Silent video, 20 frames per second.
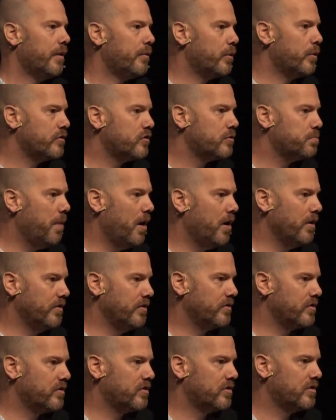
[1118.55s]

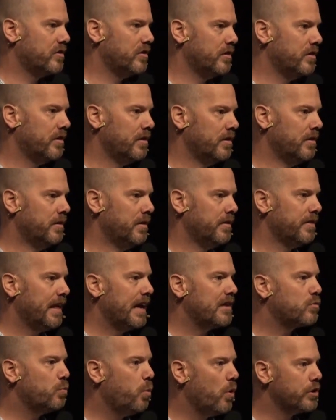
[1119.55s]
response.
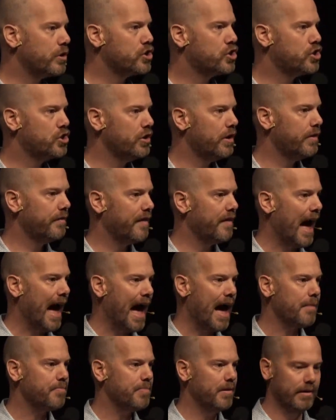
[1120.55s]
That's what should have
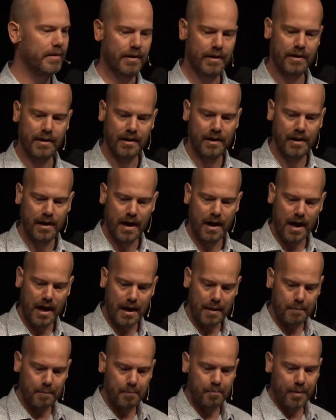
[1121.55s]
happened.
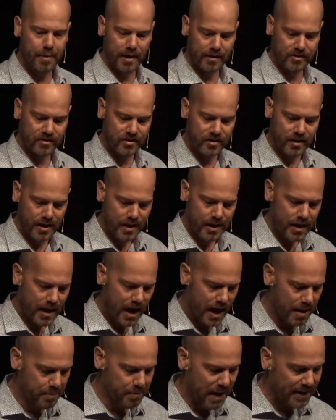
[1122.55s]

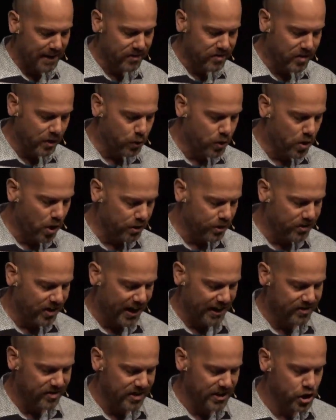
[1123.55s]
And so God
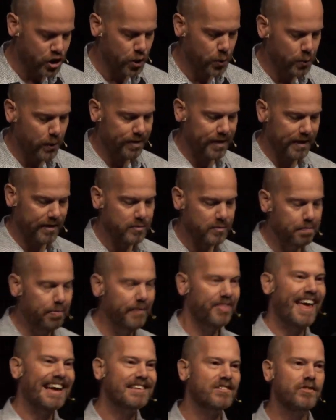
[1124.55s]
takes issue with this.
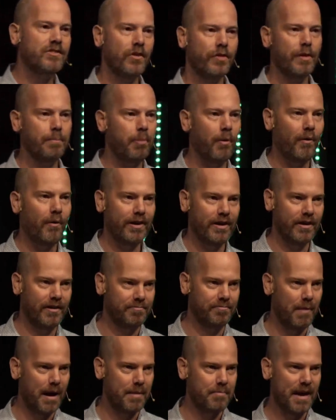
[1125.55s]
But that's not the point
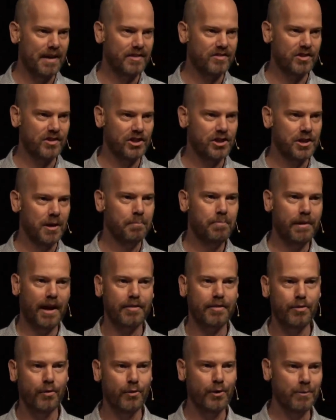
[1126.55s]
of my message. But I
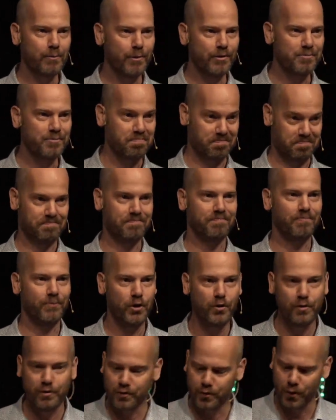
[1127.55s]
thought it was
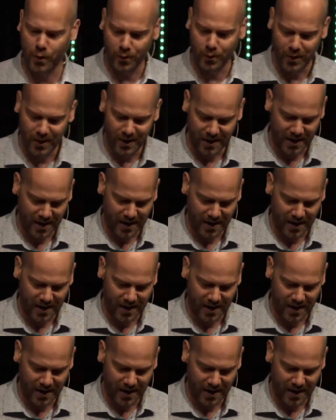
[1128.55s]
useful